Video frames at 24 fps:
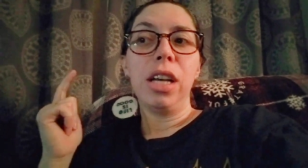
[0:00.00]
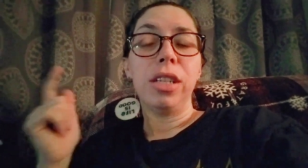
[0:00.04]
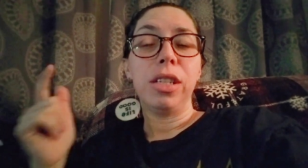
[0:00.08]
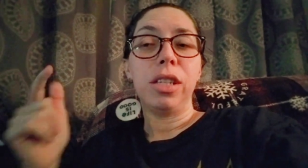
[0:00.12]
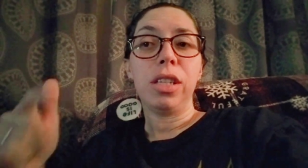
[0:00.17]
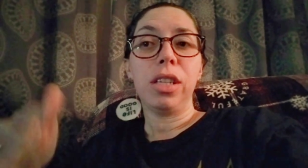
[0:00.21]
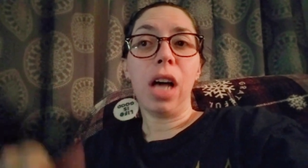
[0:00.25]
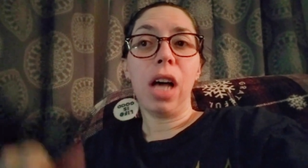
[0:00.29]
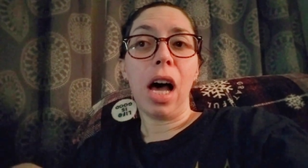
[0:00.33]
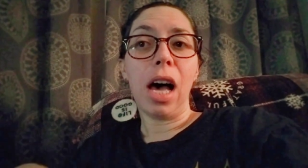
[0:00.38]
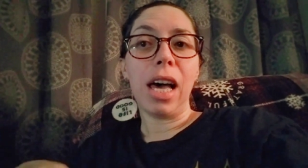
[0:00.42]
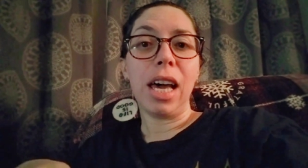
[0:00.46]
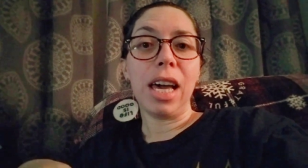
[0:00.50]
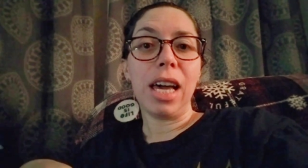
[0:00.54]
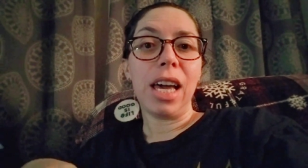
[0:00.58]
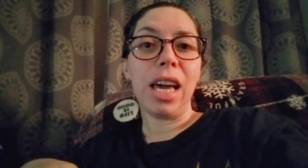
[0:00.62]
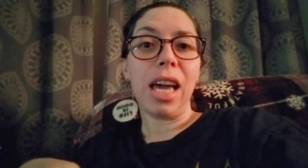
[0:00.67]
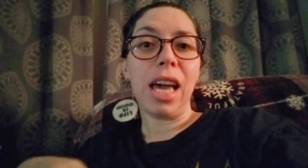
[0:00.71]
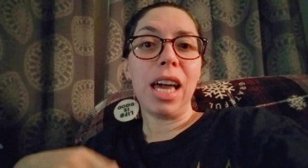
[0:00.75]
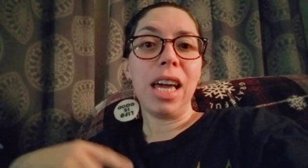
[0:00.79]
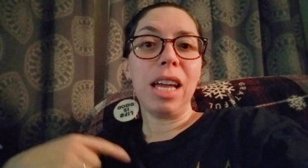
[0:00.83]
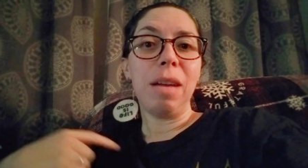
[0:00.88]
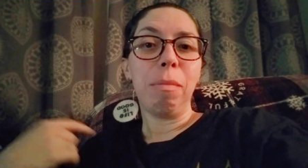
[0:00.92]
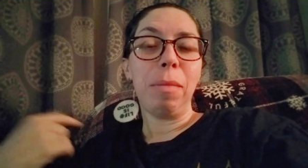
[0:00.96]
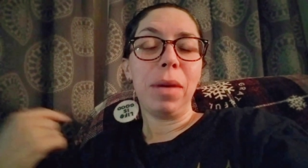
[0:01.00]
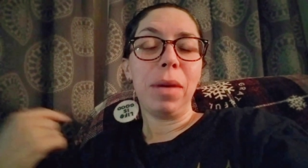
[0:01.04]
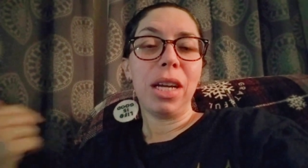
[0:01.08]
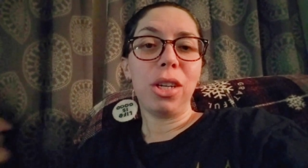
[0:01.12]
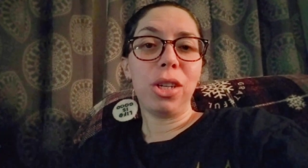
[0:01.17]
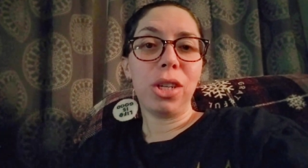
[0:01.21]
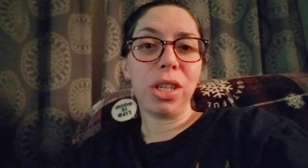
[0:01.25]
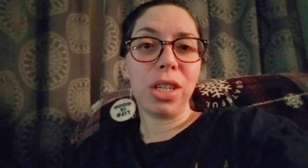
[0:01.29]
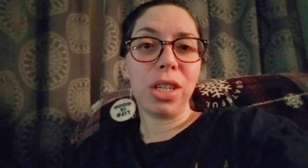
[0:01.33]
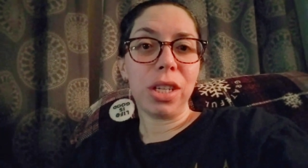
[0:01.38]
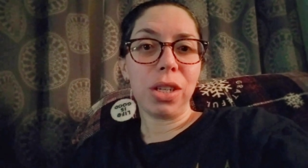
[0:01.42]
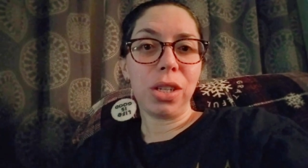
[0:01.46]
saw it and
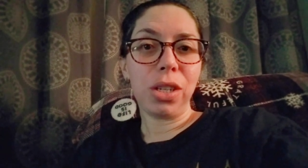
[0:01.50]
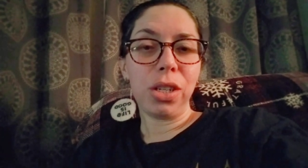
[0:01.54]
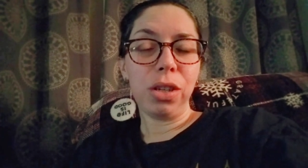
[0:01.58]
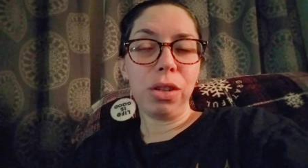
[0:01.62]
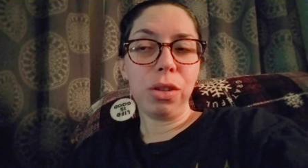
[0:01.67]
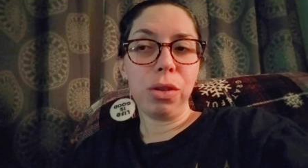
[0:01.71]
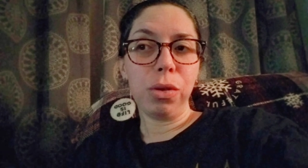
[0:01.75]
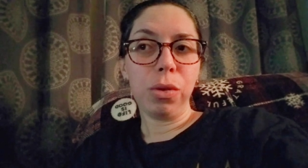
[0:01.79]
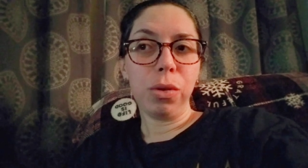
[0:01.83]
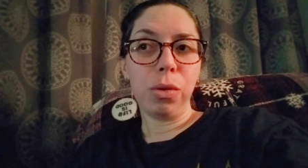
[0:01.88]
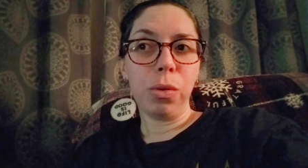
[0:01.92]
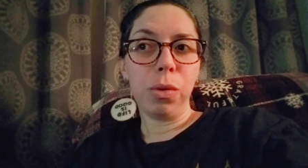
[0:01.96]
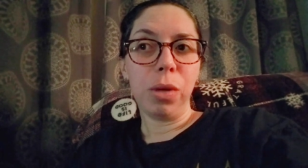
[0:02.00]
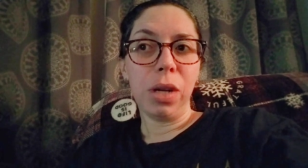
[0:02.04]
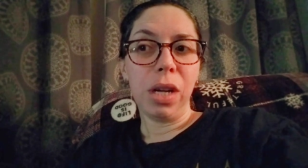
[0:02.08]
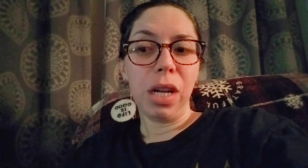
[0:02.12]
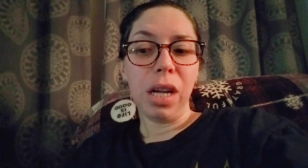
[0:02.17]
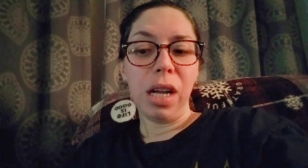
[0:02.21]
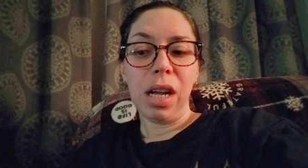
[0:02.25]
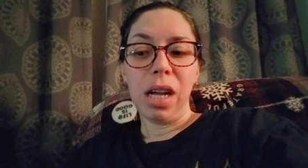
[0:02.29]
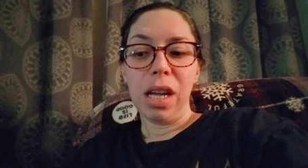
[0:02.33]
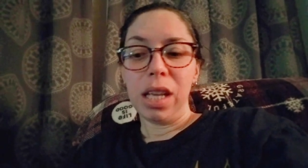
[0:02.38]
pitched it to